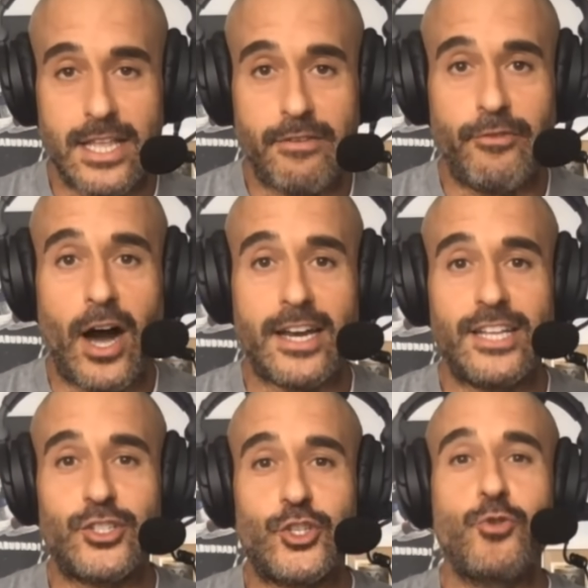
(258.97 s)
they fought
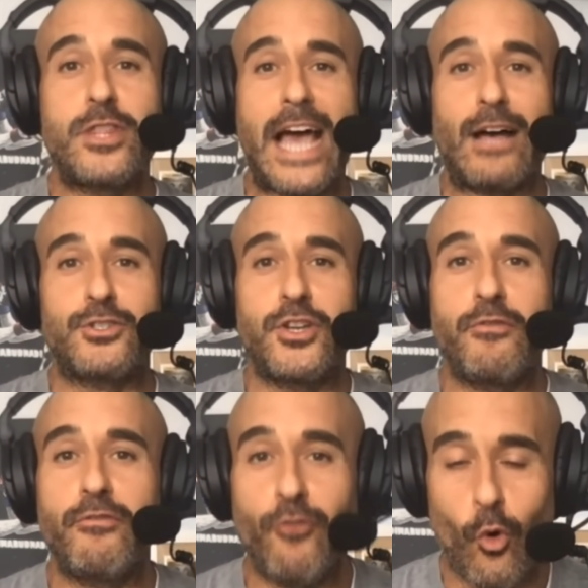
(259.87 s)
in
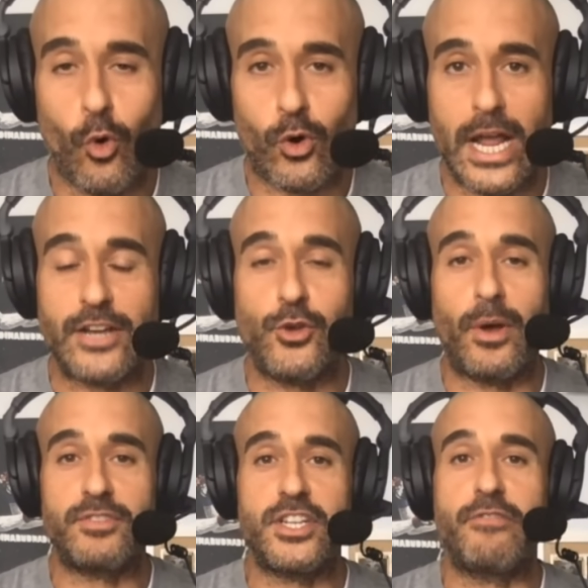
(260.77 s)
2004 at
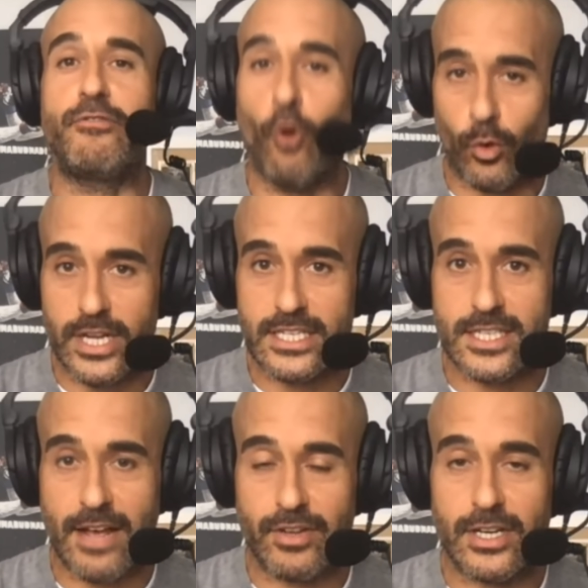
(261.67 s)
UFC
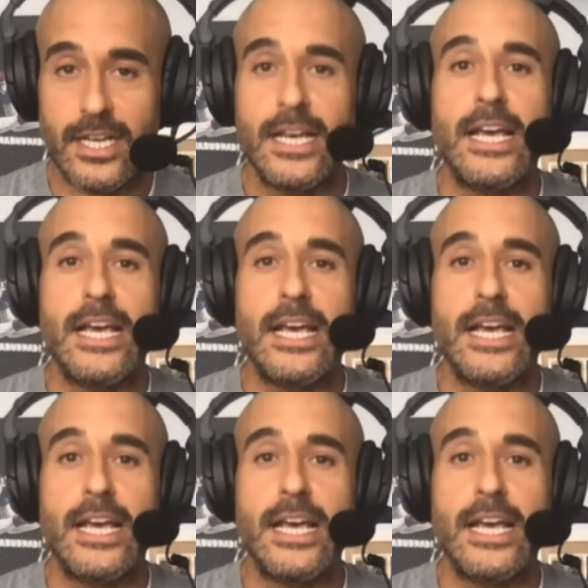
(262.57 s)
47.